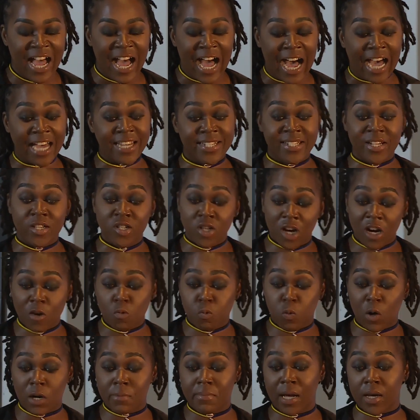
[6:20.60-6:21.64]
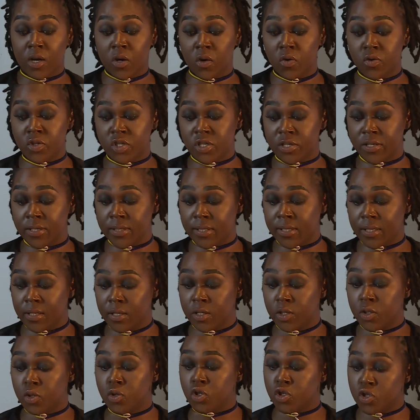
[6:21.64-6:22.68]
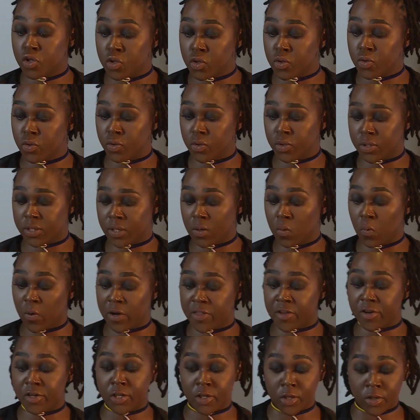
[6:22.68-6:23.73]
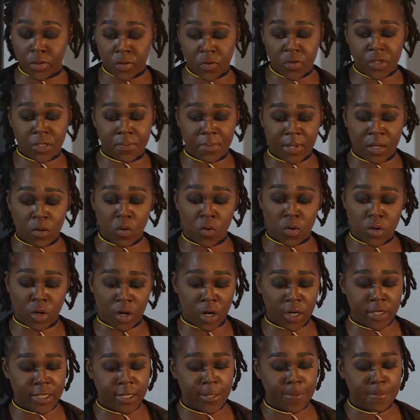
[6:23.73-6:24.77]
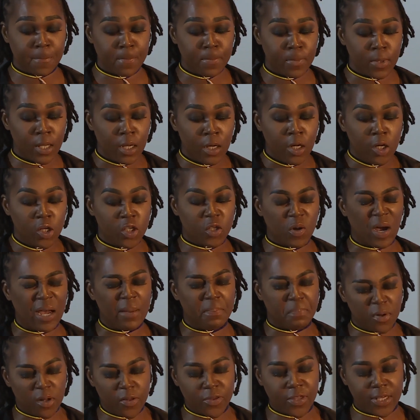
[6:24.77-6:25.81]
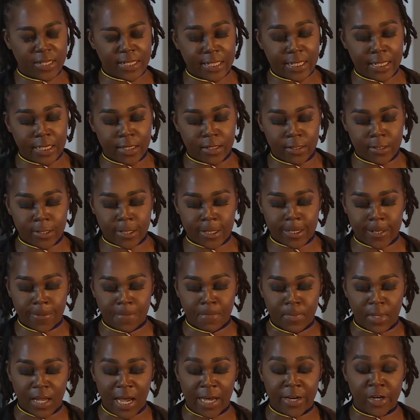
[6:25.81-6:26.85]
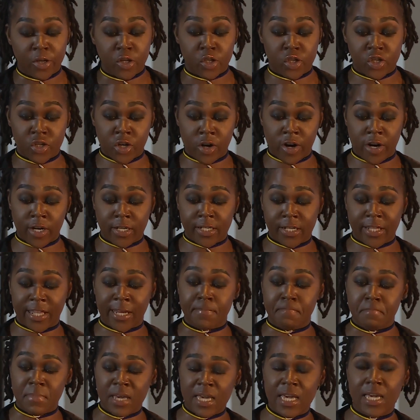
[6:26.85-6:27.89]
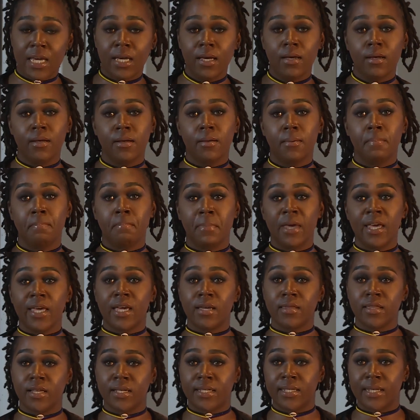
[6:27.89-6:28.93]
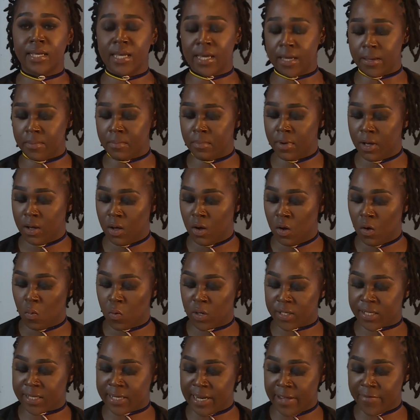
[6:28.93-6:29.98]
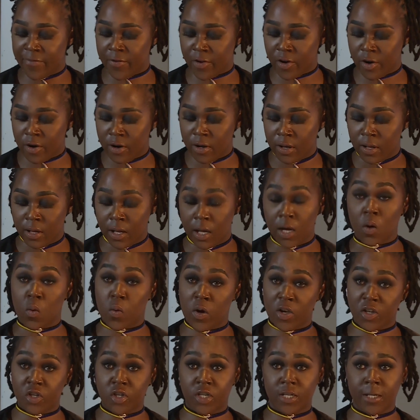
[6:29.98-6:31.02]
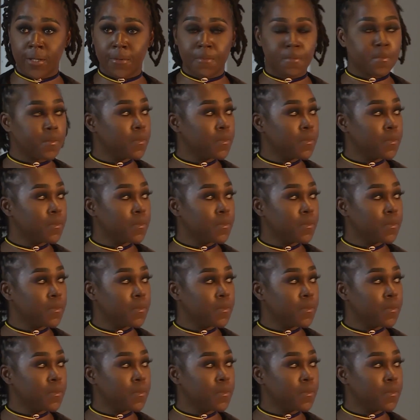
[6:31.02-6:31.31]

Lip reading: I did not want my coaches to choose whether to use me or not, so I built the skills and ensured that me making the team was never a question.